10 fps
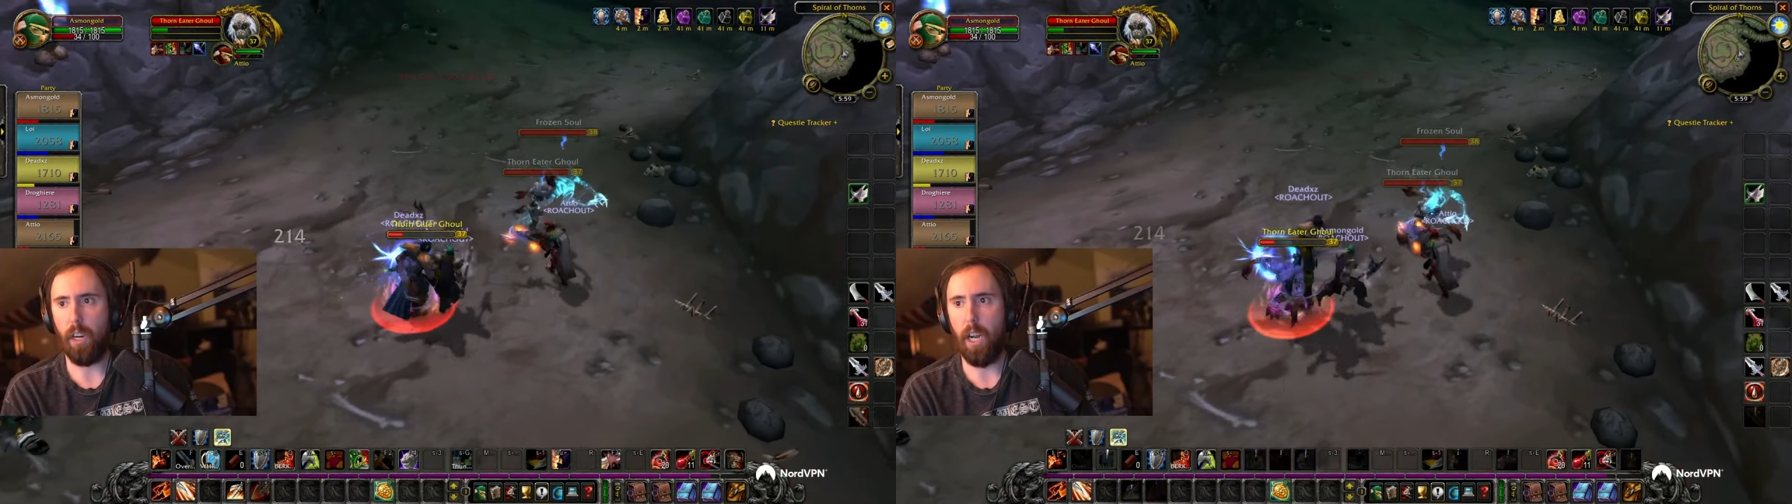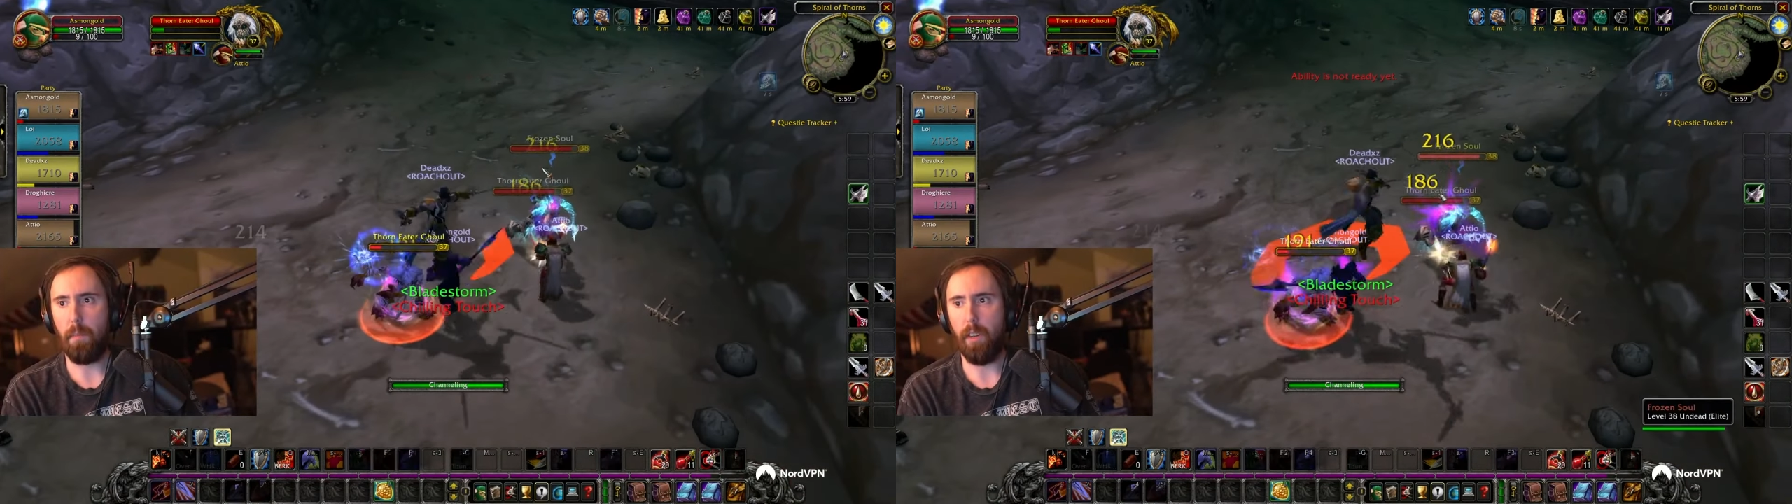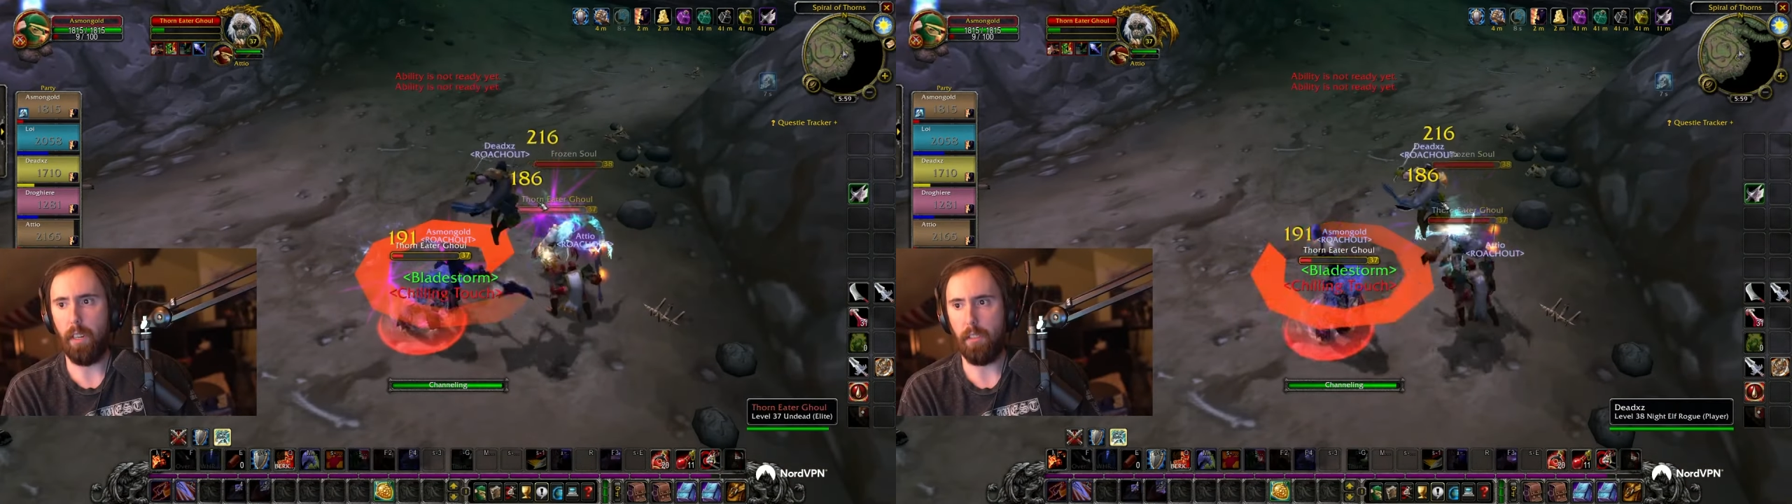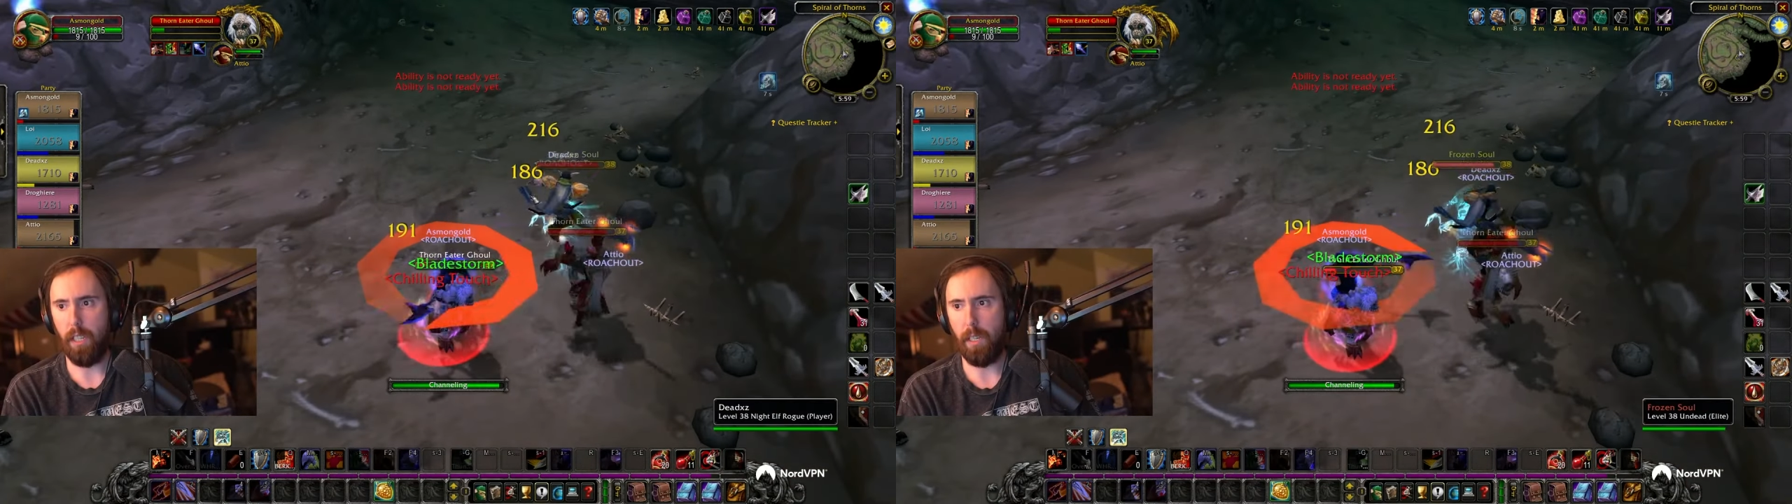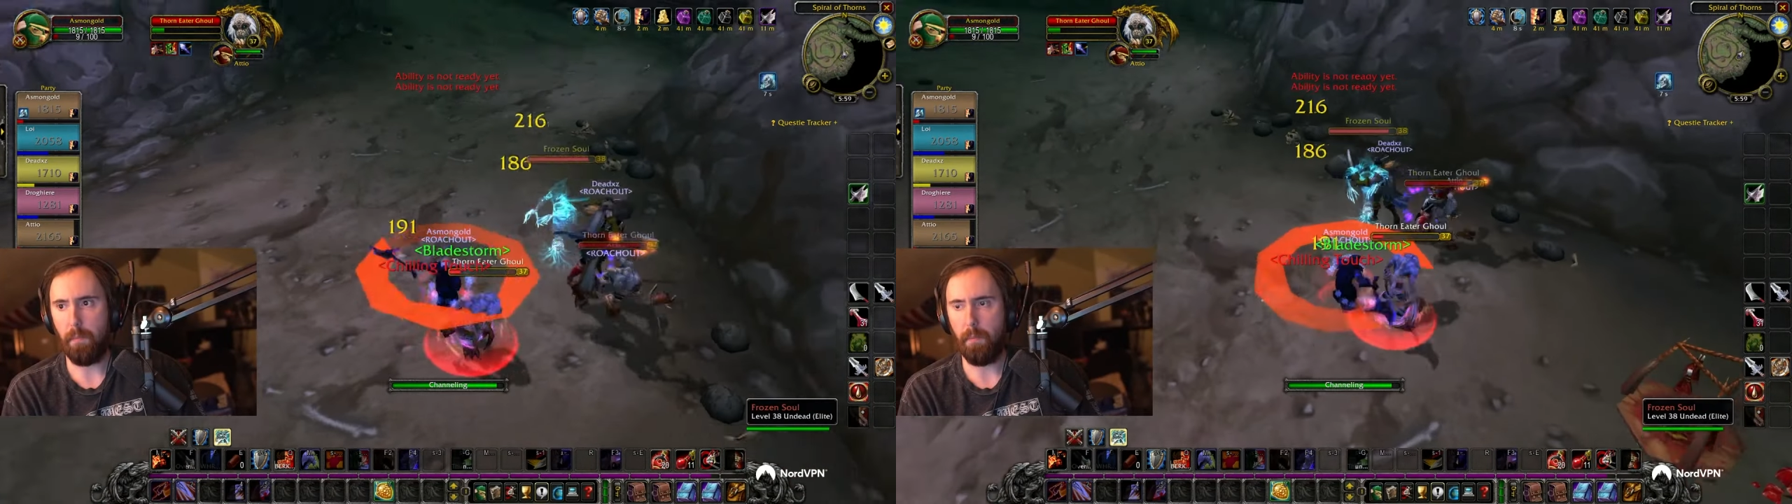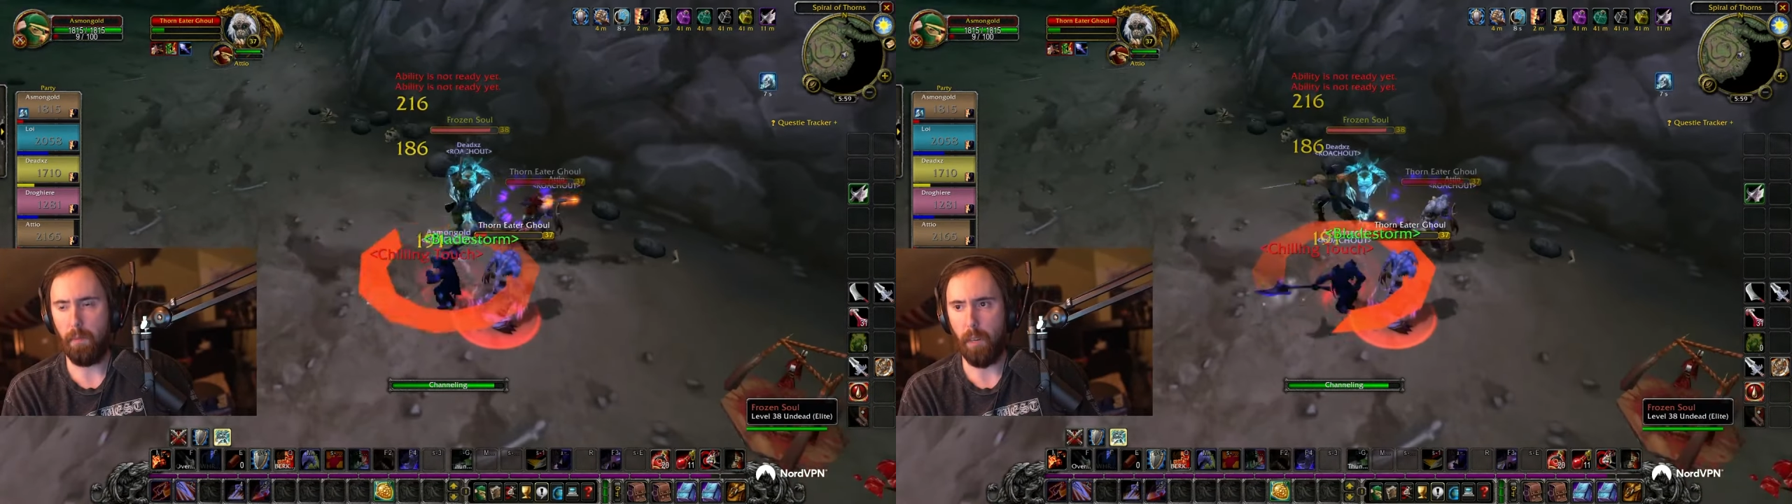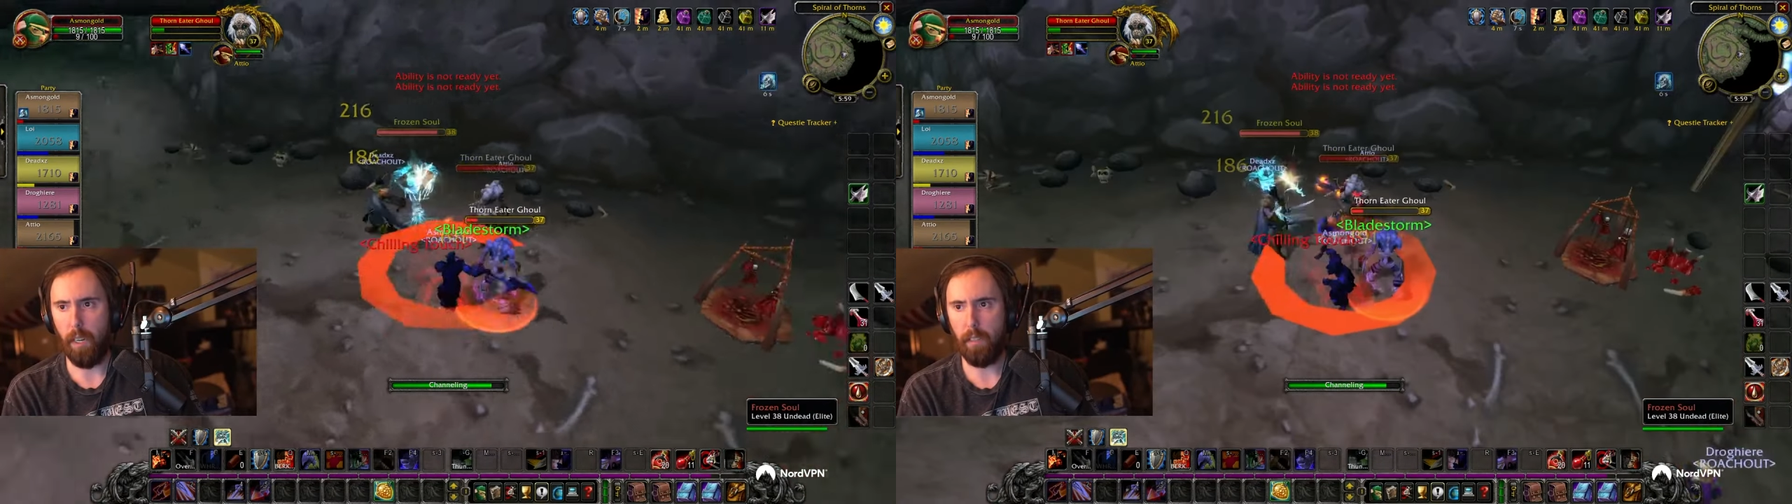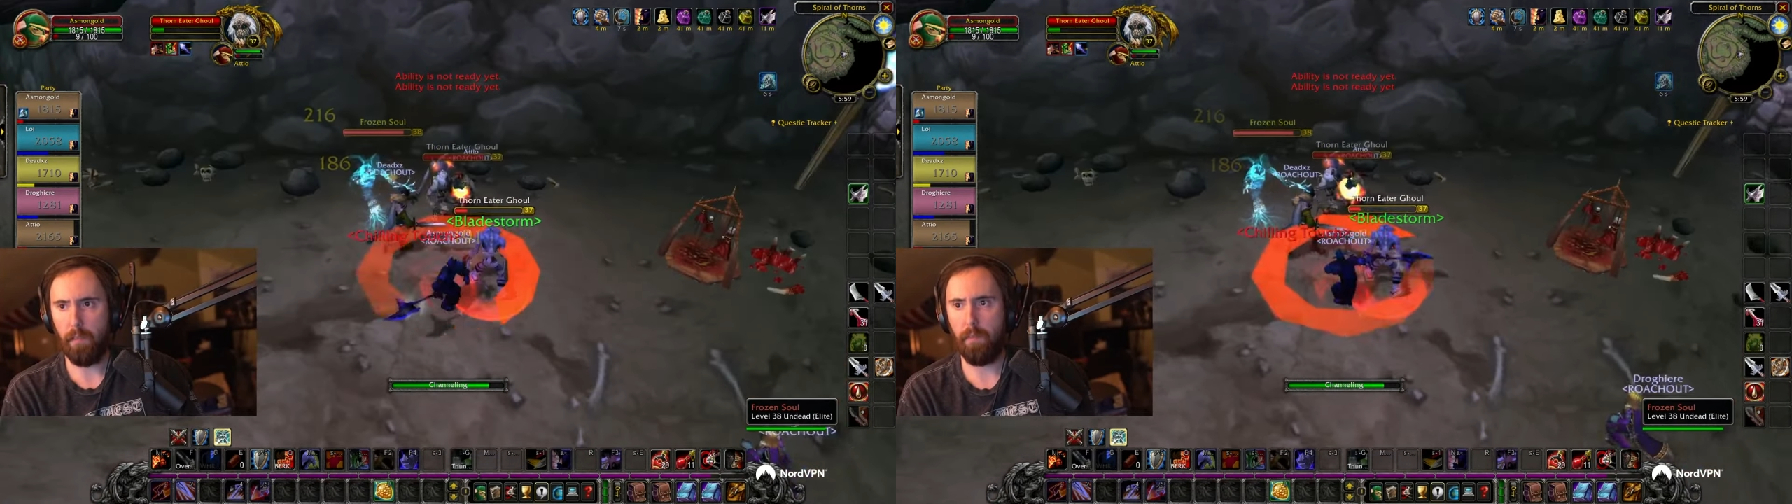I'm on a team, right?